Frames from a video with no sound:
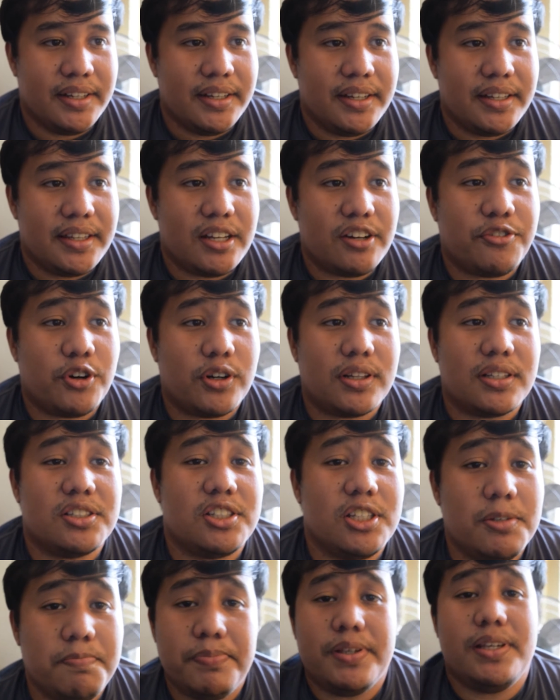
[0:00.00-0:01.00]
Now for the
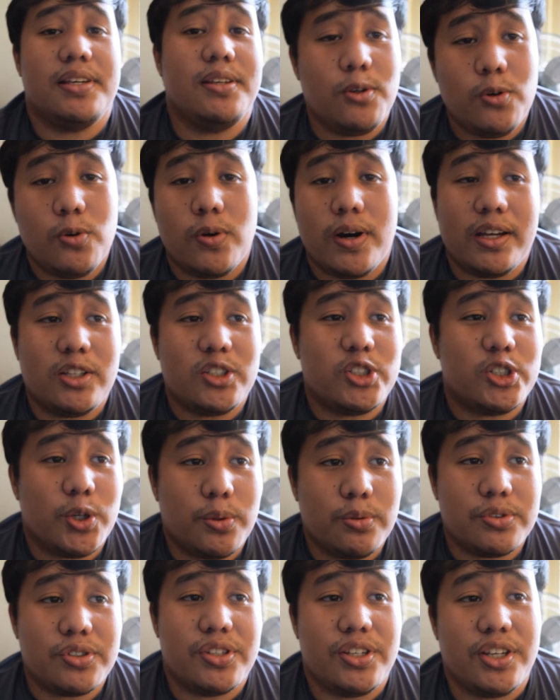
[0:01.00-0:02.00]
CPU, I
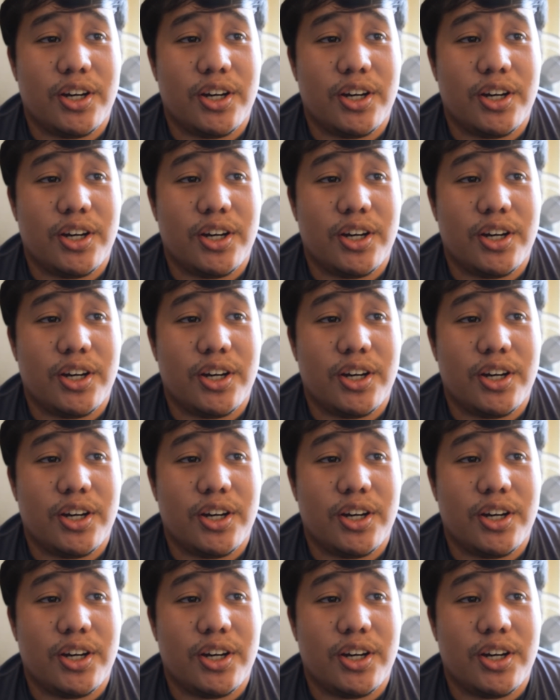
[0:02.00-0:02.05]
chose the